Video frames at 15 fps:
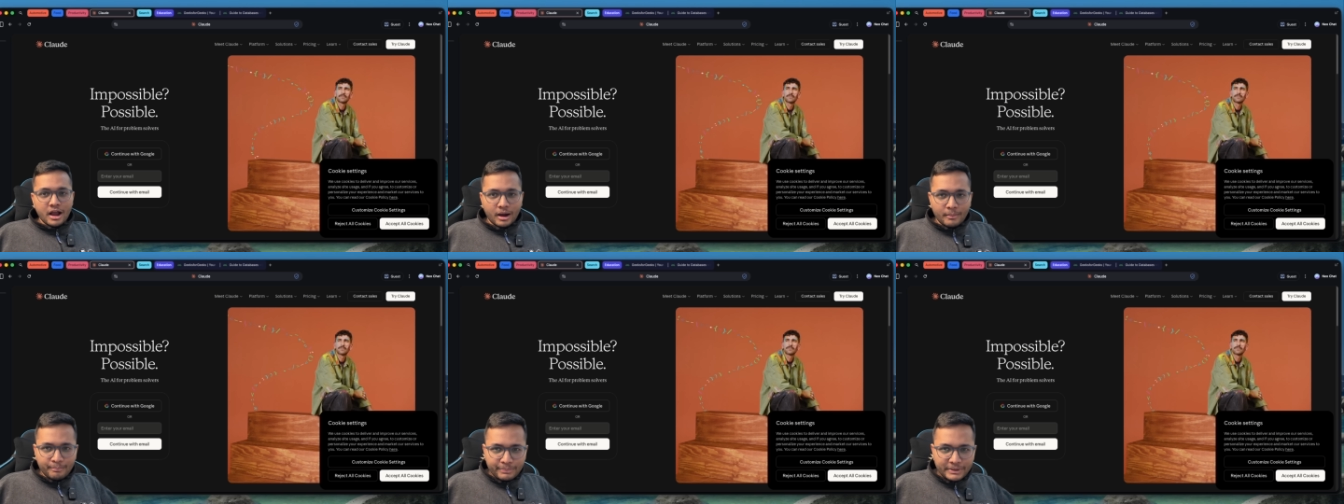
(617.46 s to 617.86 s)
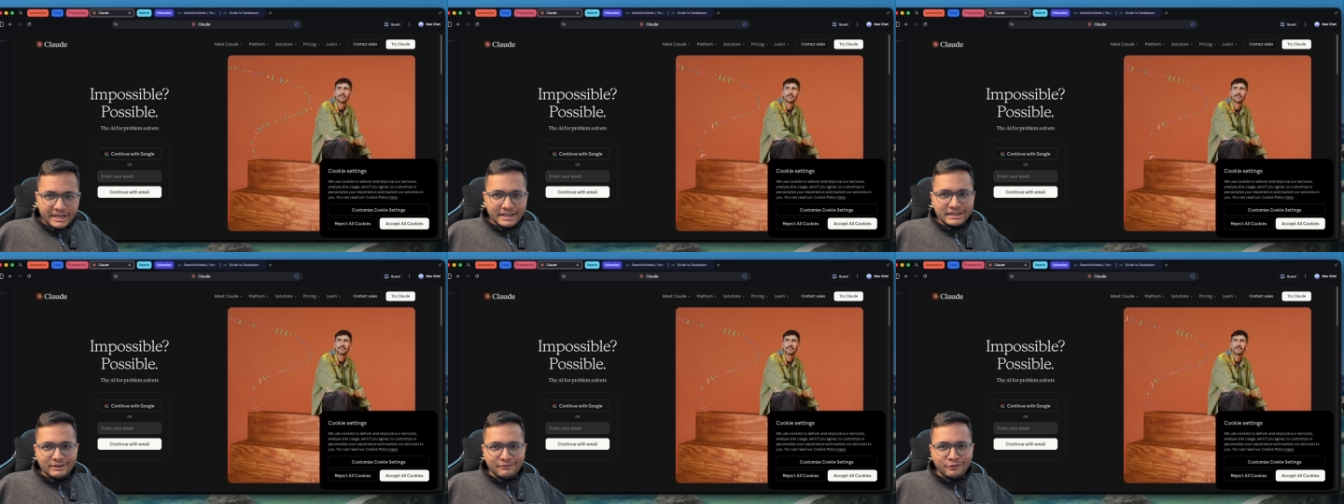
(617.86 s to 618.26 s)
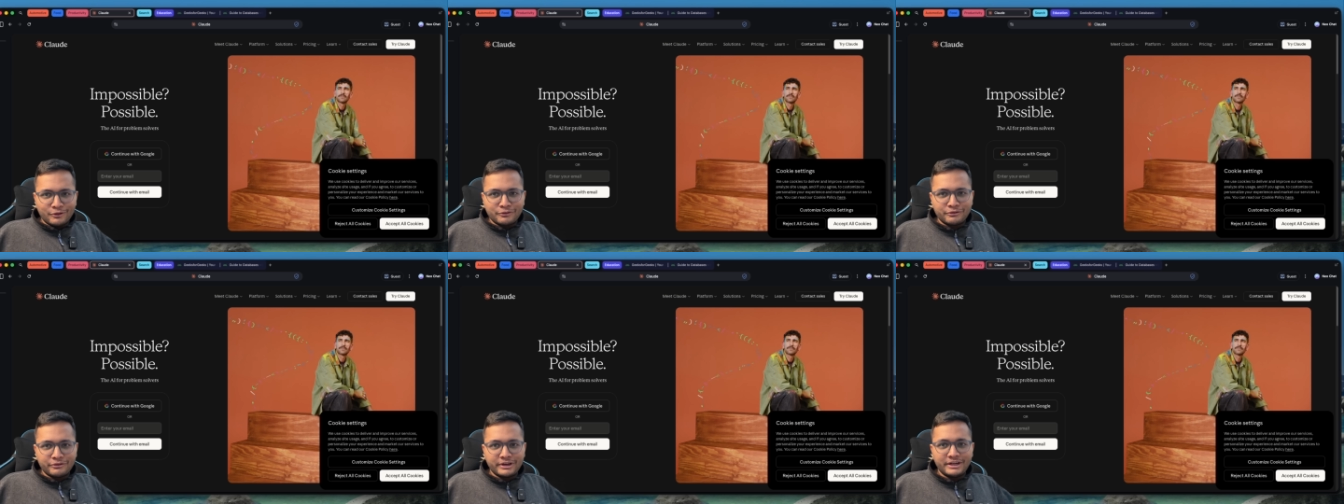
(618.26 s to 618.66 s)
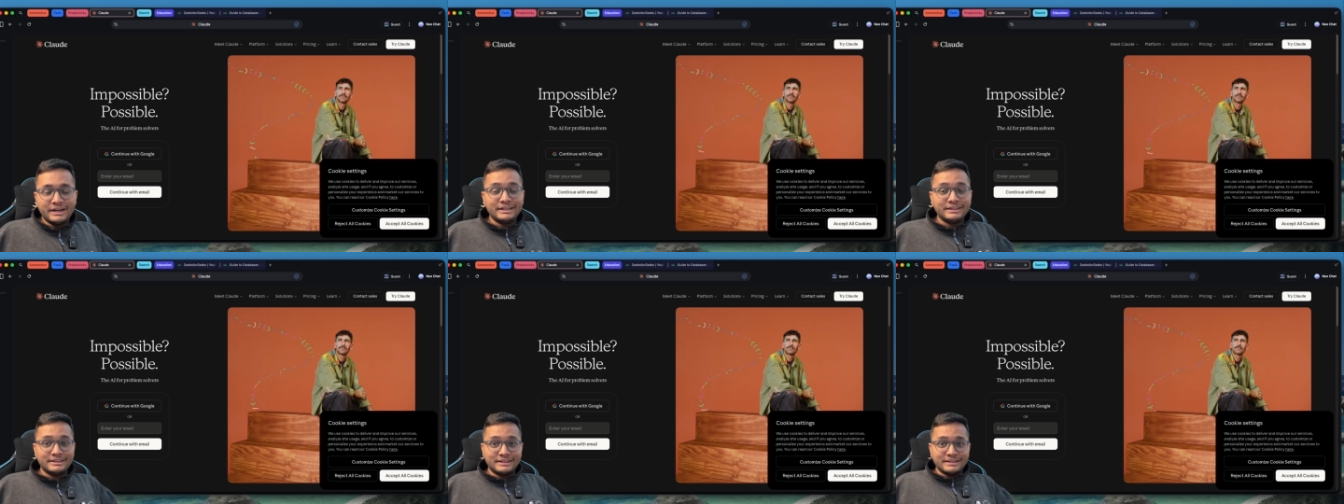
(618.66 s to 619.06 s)
completely for free.
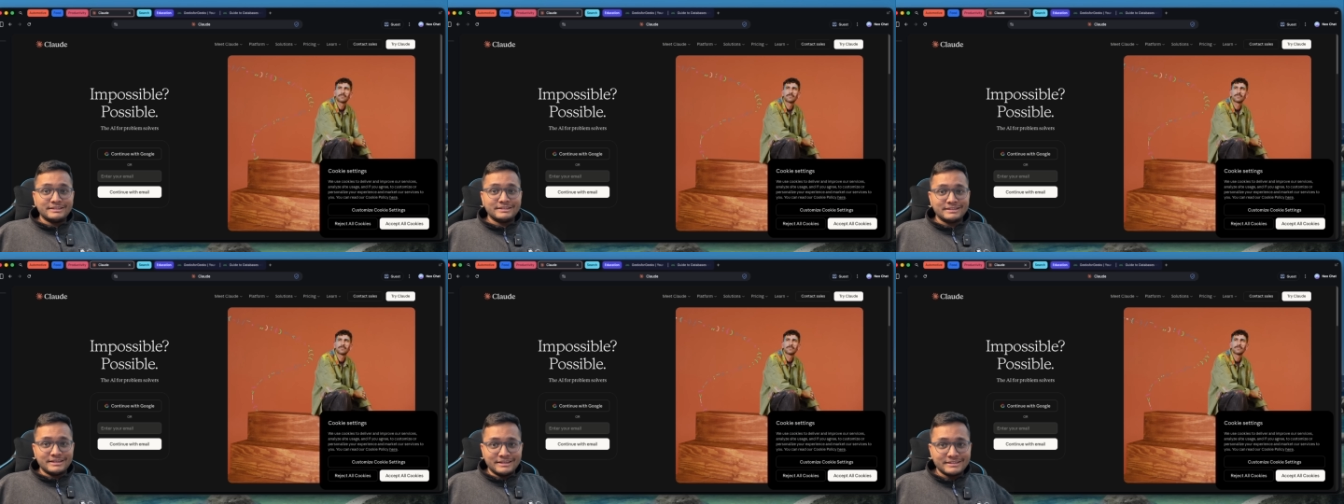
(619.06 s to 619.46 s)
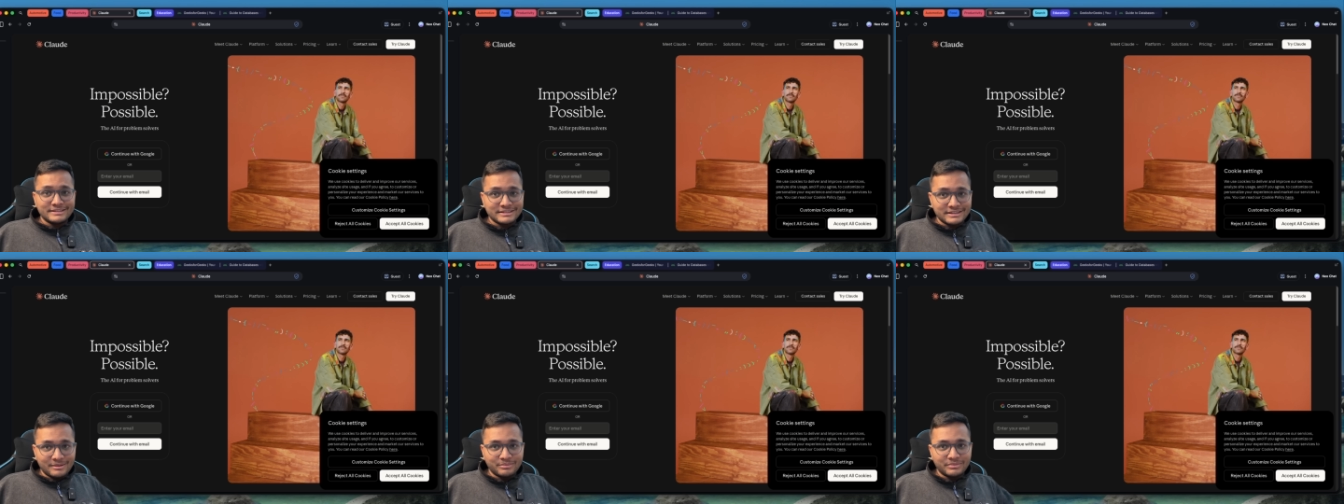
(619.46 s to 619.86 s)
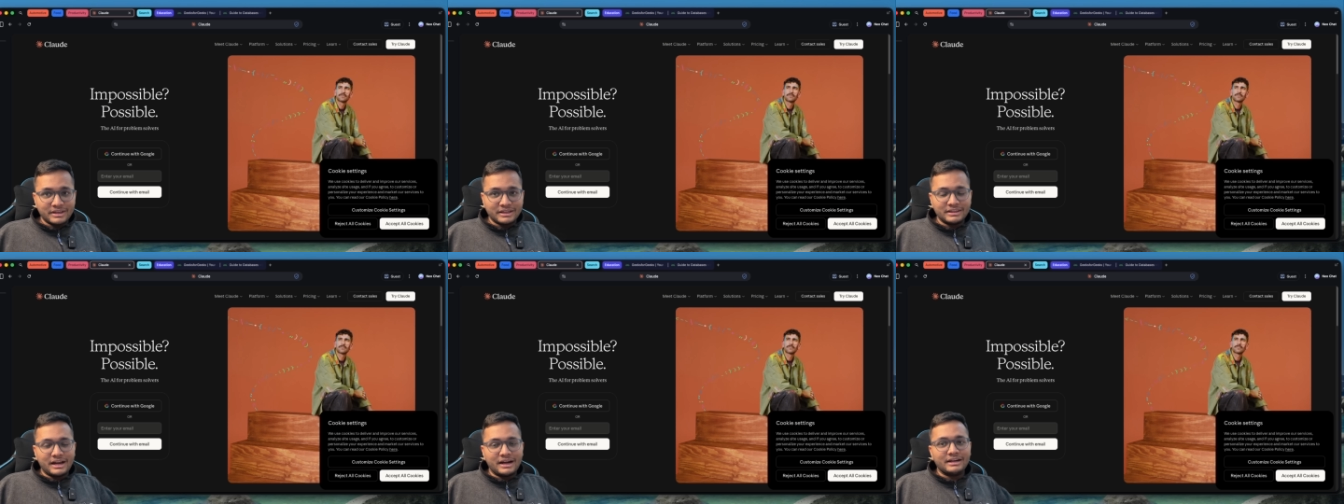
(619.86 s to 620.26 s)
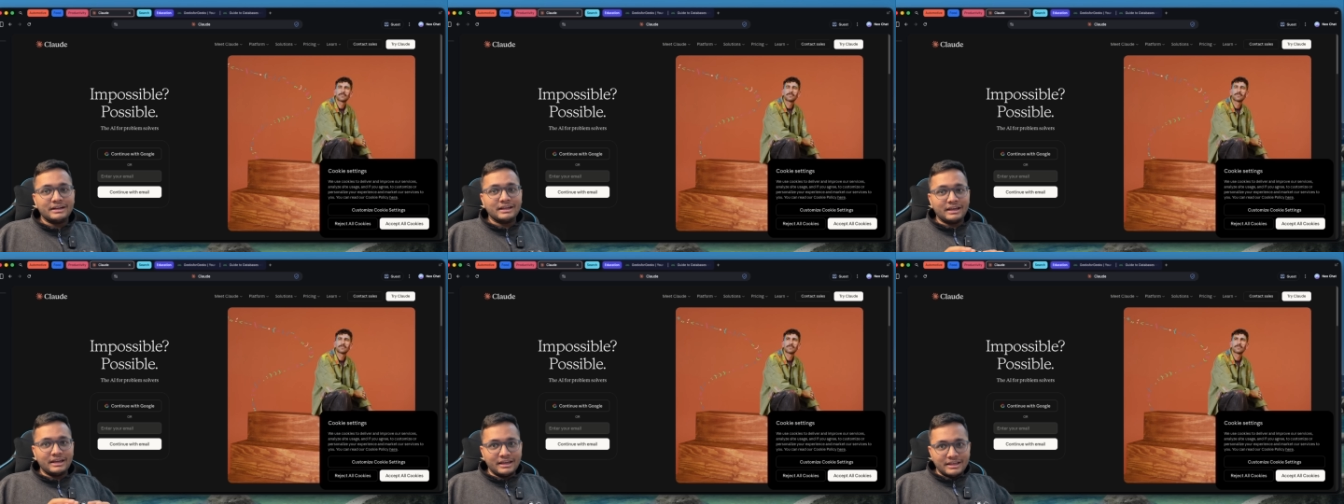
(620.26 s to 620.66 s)
And this is something
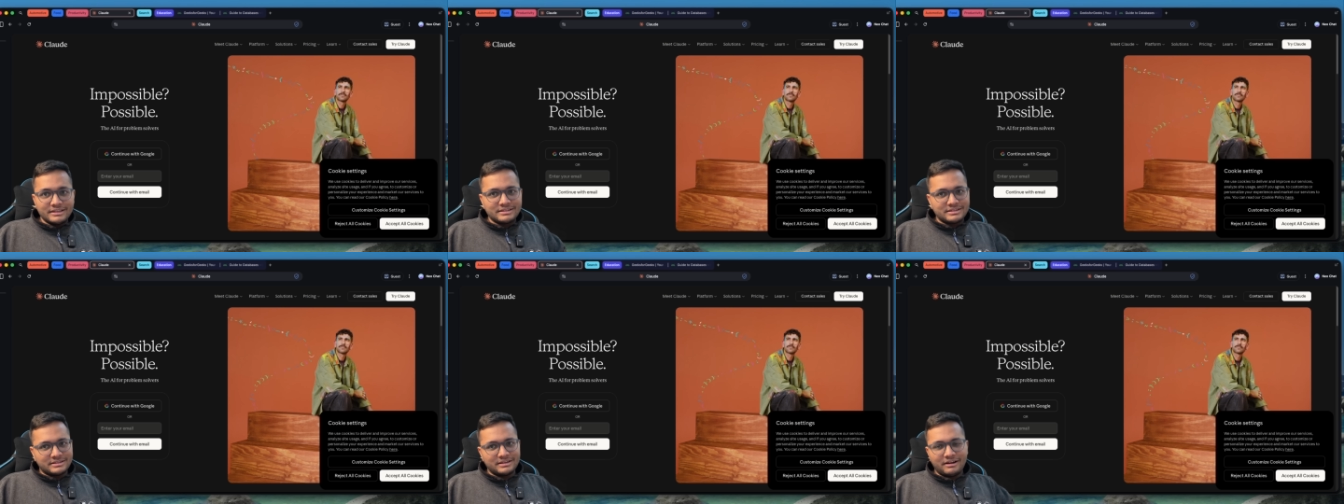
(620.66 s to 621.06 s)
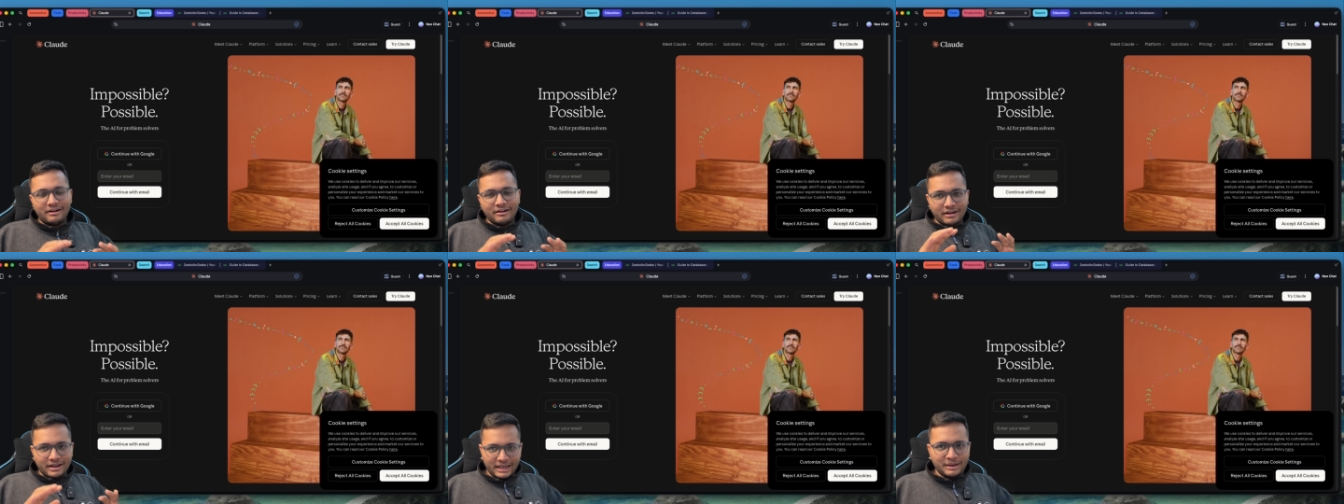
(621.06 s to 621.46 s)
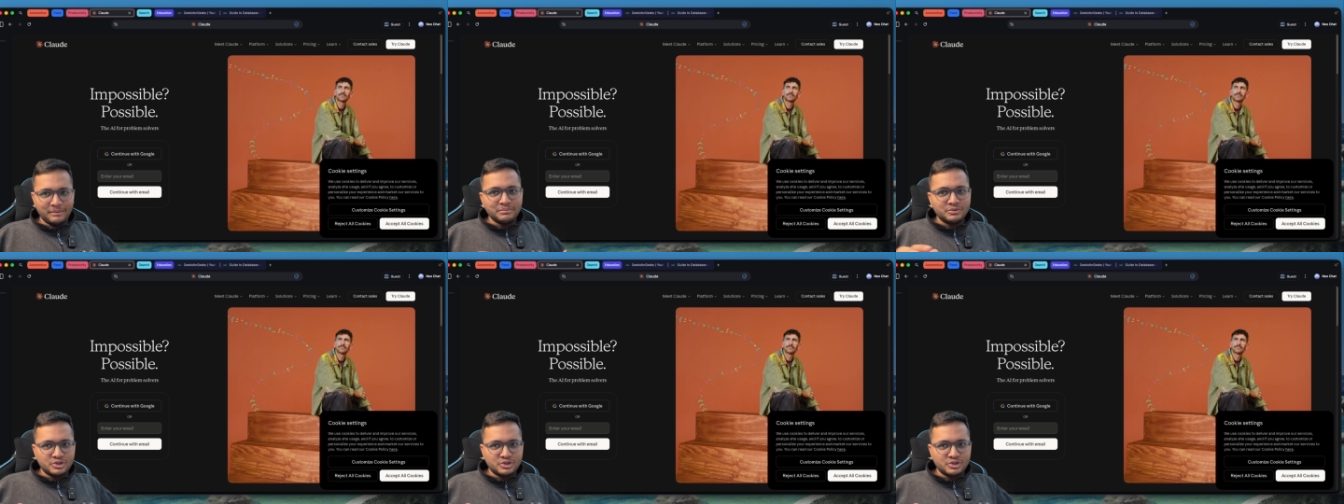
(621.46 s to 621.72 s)
that is a game